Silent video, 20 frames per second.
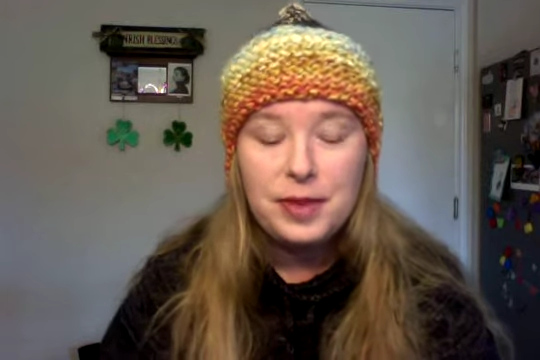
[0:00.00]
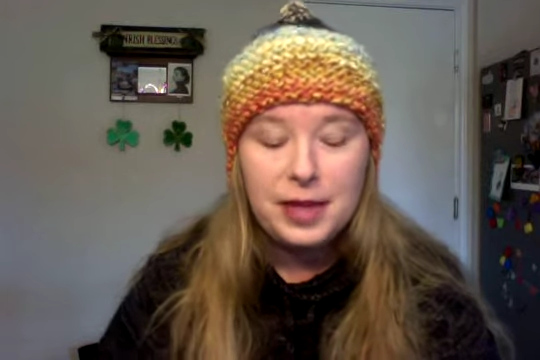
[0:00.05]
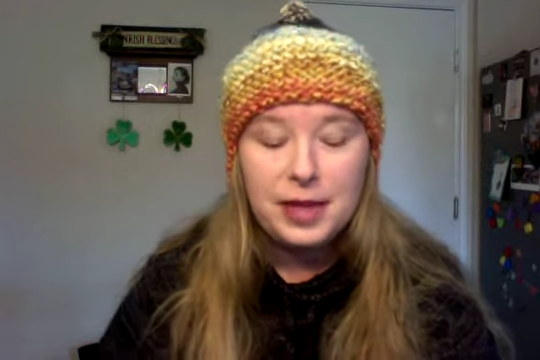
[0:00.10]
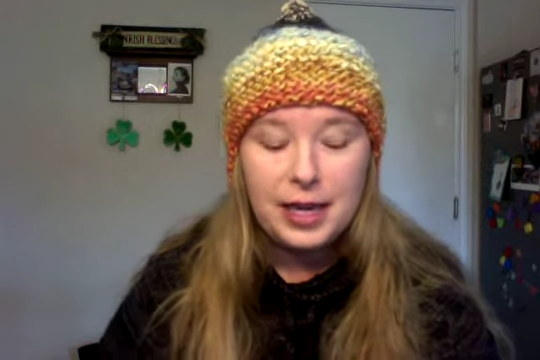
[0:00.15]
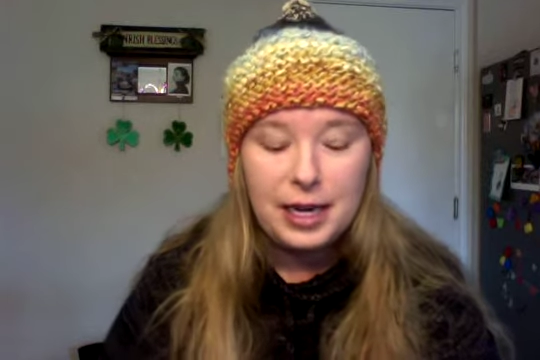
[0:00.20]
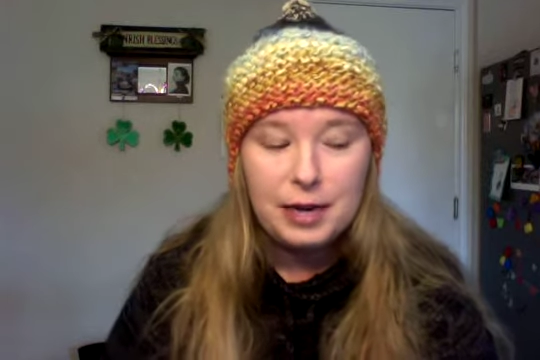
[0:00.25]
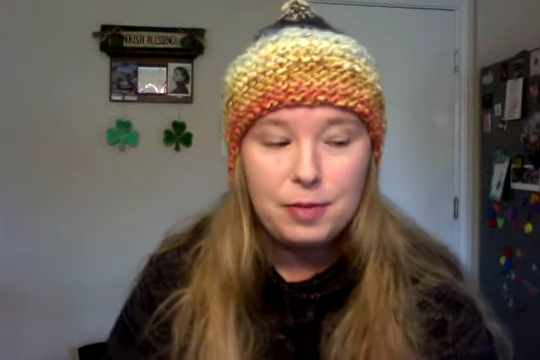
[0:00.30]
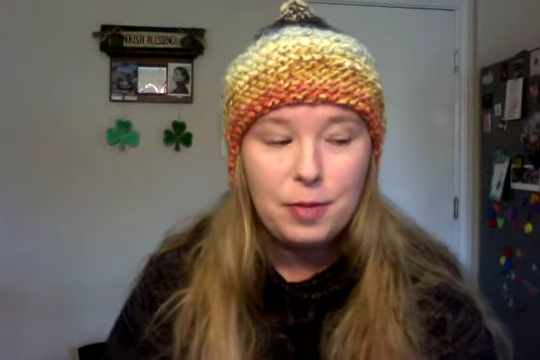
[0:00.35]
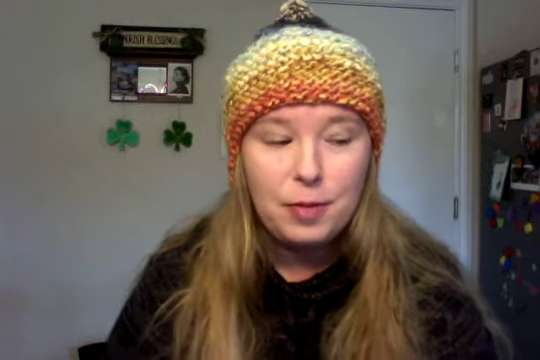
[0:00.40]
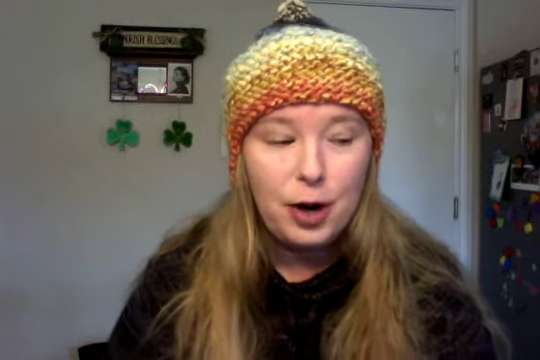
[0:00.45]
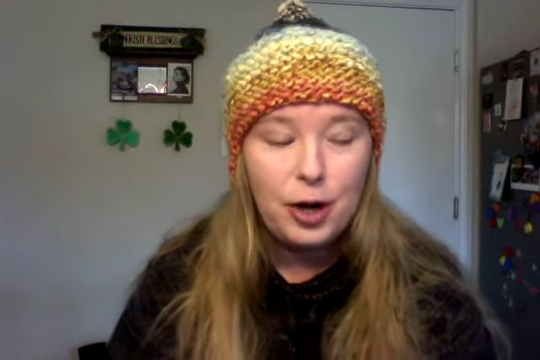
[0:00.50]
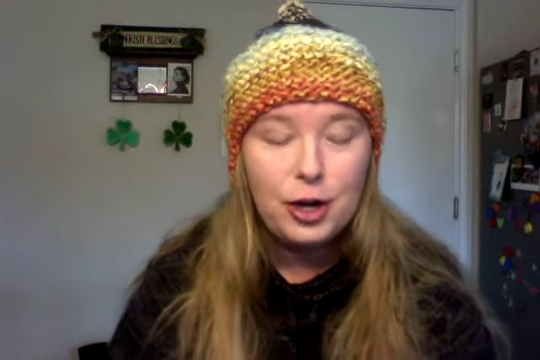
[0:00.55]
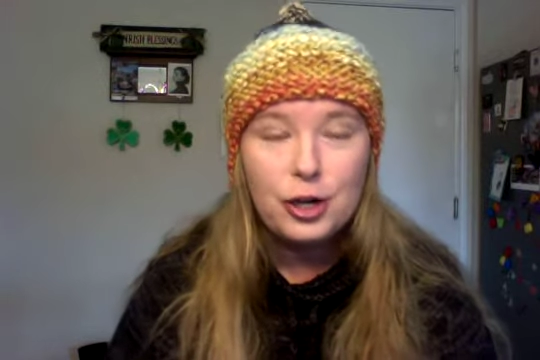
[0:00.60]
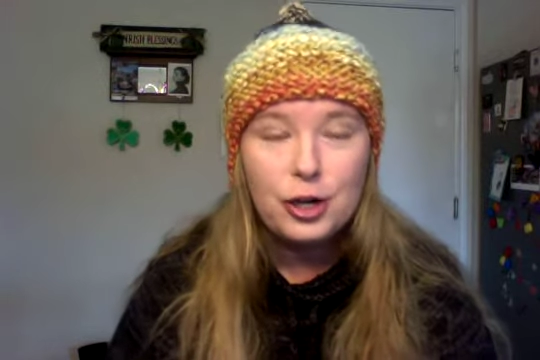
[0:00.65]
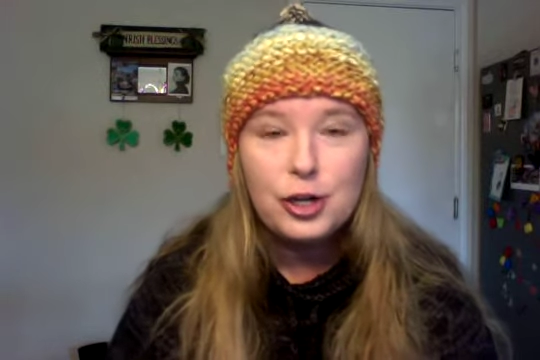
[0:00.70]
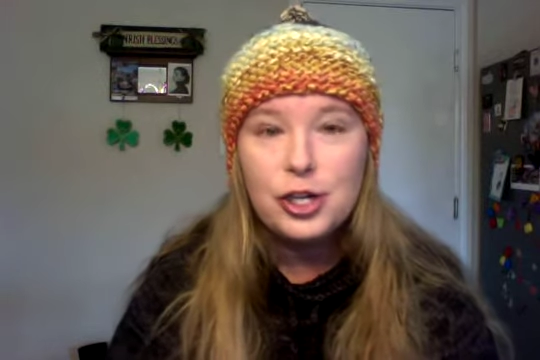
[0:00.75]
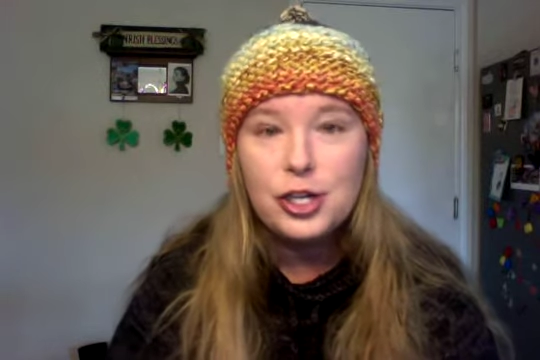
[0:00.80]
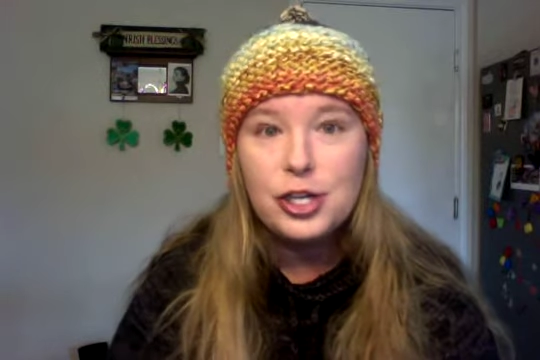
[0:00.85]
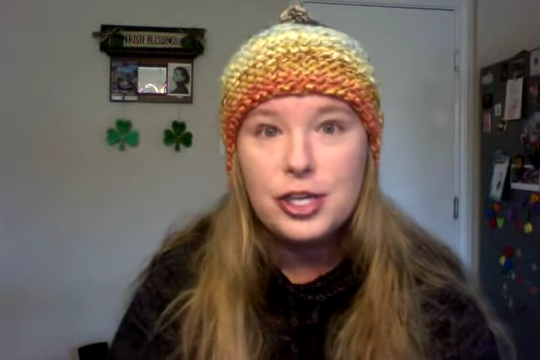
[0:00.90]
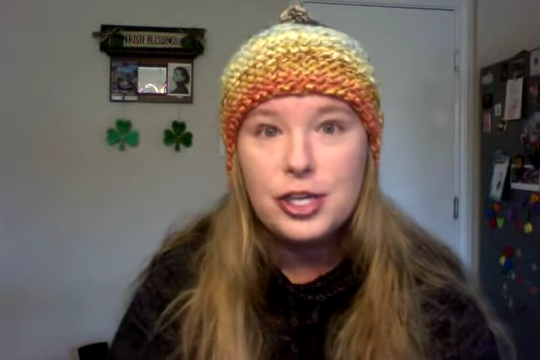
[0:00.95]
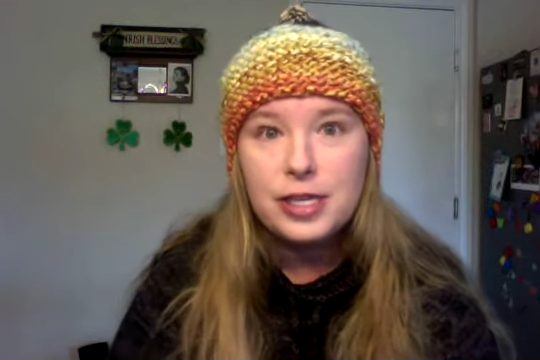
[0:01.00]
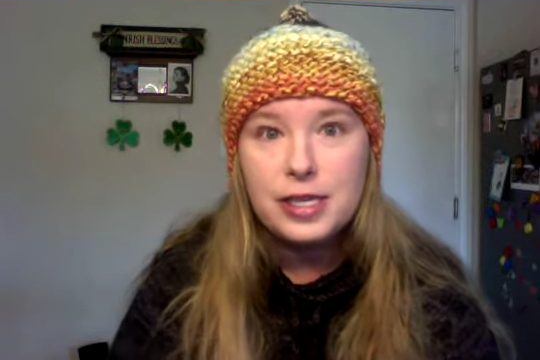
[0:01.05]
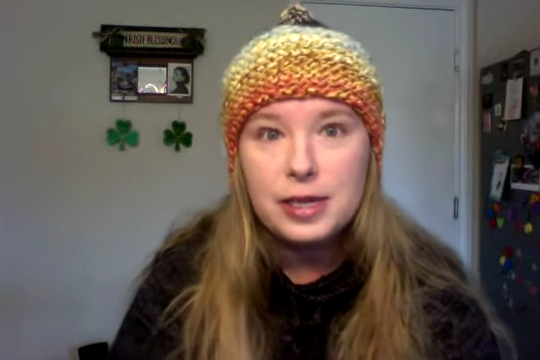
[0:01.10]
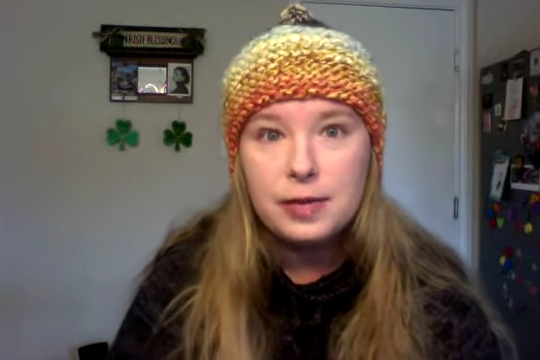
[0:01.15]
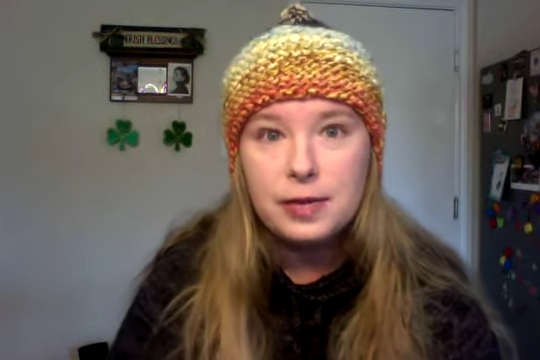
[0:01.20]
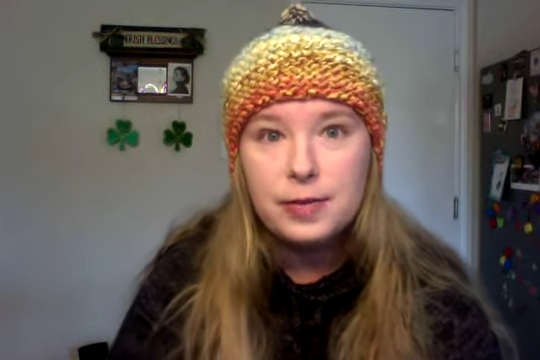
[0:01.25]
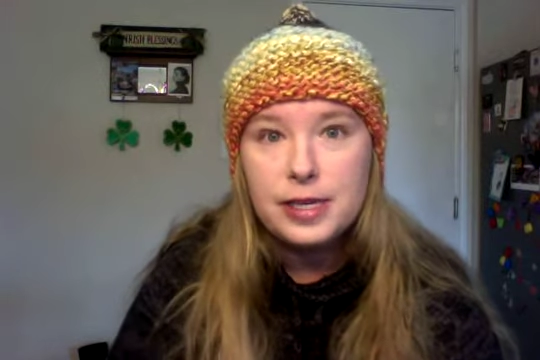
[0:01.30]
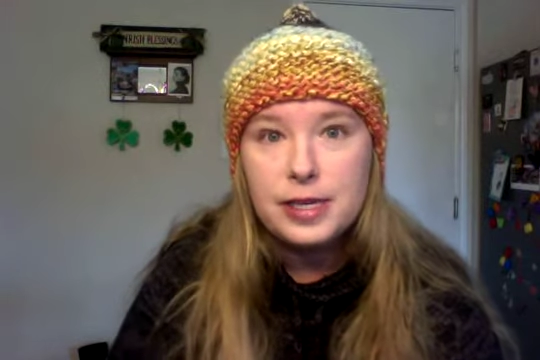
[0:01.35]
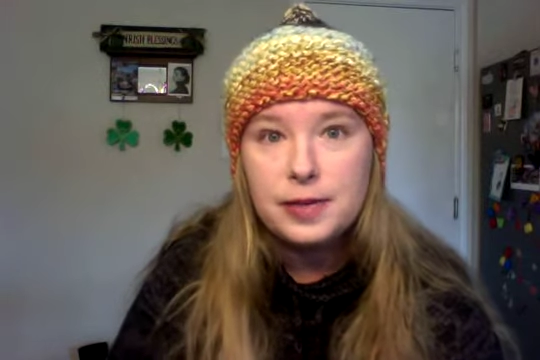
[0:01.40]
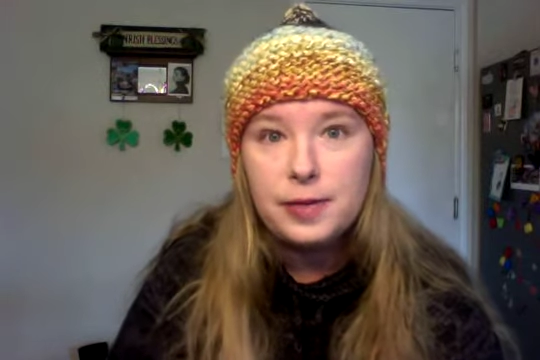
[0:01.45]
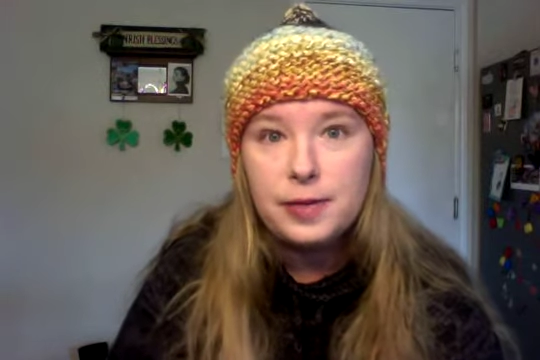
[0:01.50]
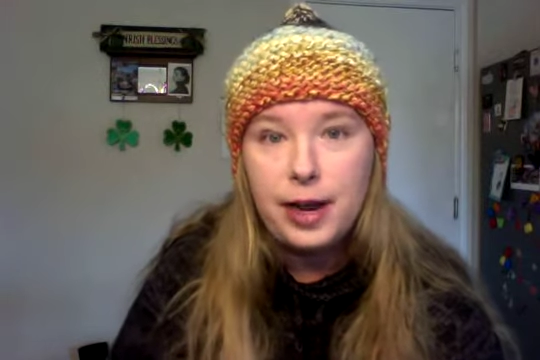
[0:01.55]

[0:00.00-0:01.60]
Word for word: in March, she sent me some